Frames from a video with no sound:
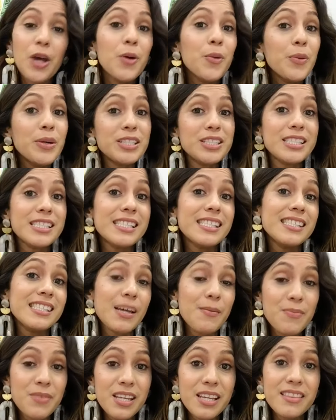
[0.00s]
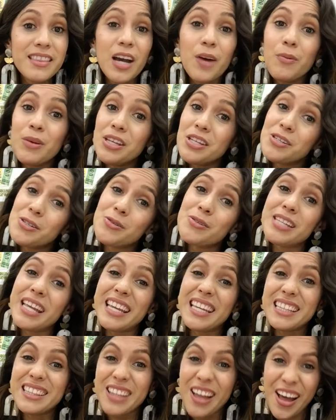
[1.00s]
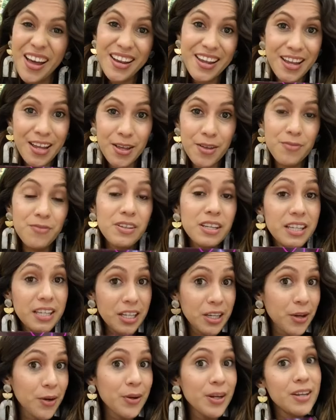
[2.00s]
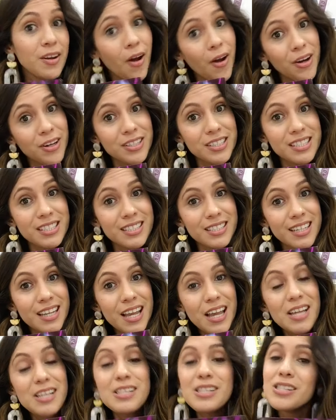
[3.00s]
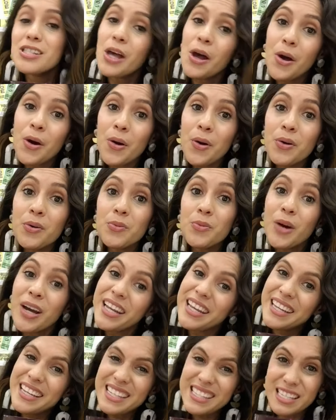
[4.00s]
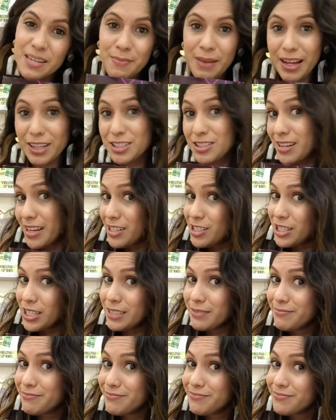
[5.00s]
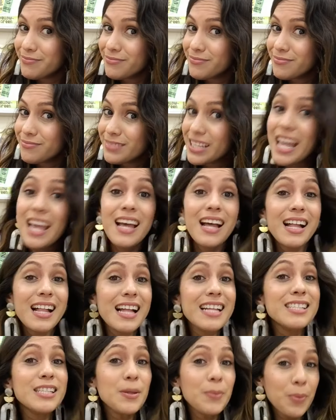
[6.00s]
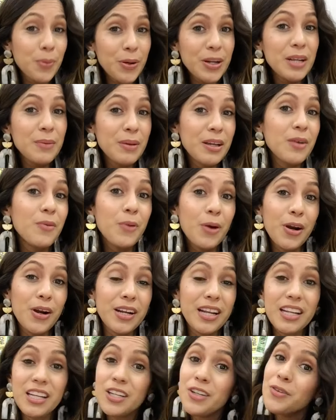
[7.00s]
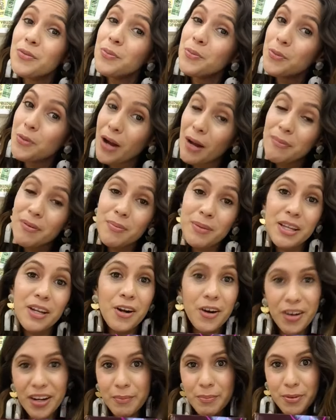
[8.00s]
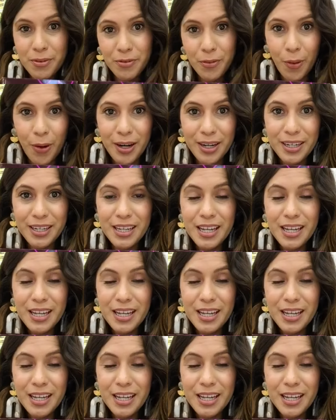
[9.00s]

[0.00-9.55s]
which is something that we use a lot of here in art. So what is imagination? That's a pretty big word and you've probably heard it before.